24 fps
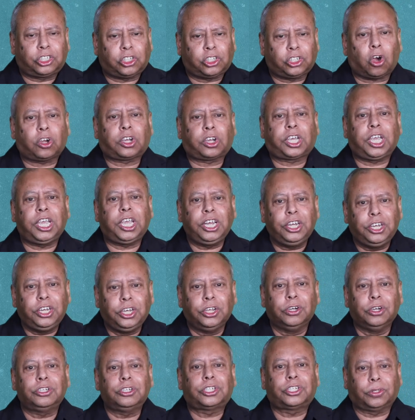shocking
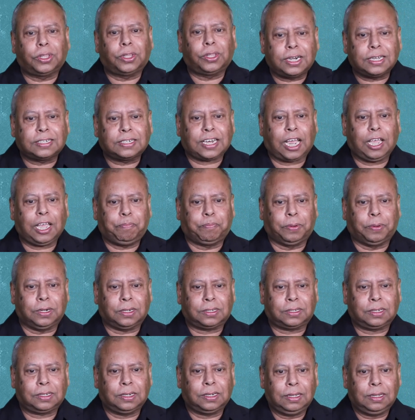news to the
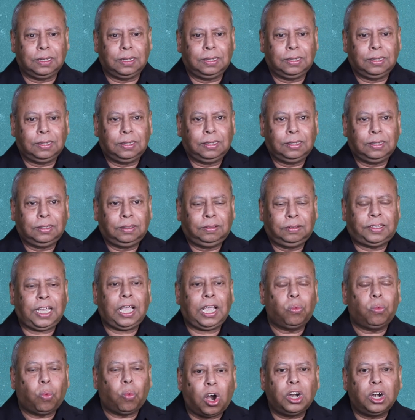disciples.
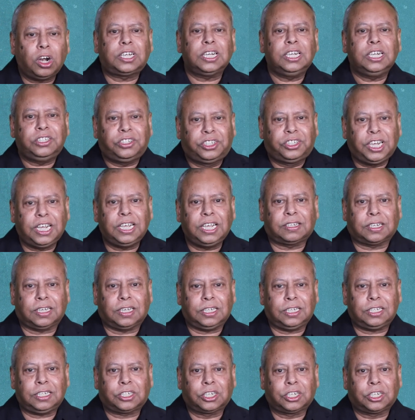They wanted
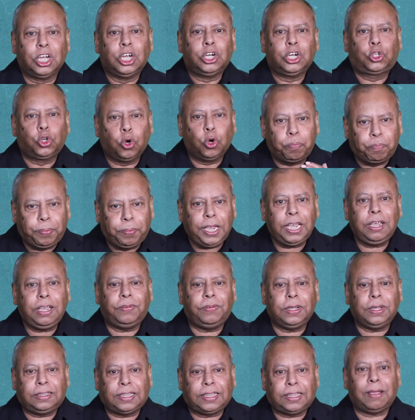Jesus to be
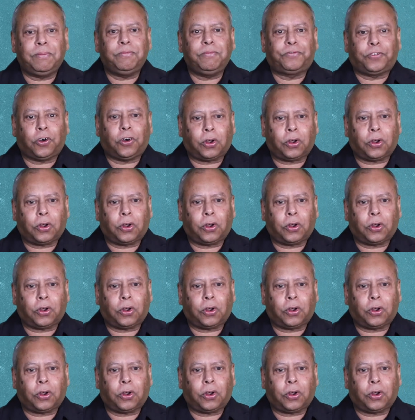with them